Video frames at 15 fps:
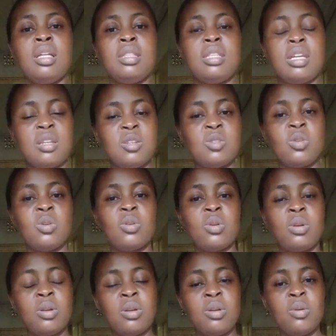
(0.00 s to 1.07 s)
the
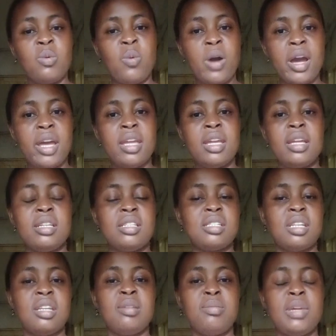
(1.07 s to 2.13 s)
reason why
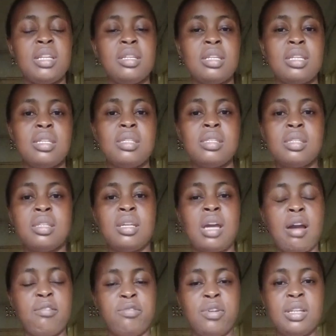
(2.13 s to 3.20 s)
entrainment is
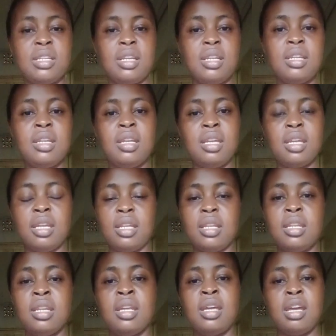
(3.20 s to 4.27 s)
avoided
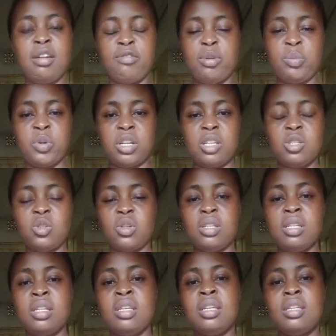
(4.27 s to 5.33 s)
in
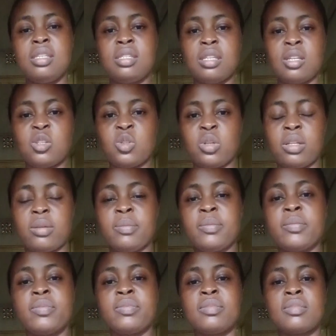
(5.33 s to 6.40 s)
evaporation section.
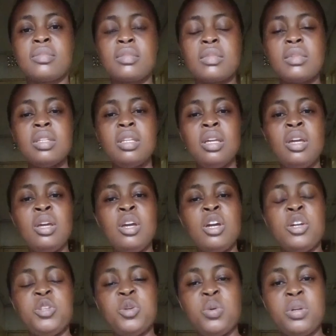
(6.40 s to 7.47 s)

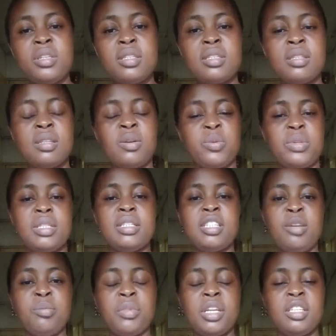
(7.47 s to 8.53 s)
Juice with
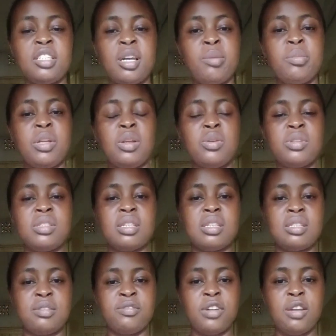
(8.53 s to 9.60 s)
temperature below
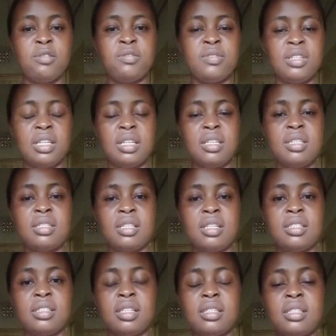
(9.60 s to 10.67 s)
65 degrees
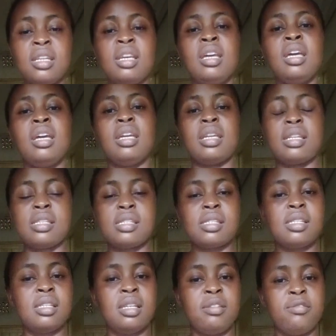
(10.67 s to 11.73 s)
Celsius
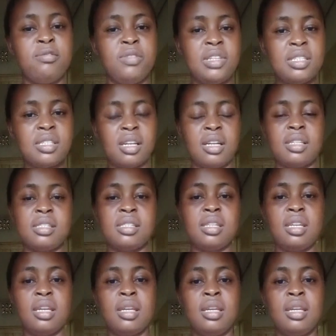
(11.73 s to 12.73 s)
is viscous,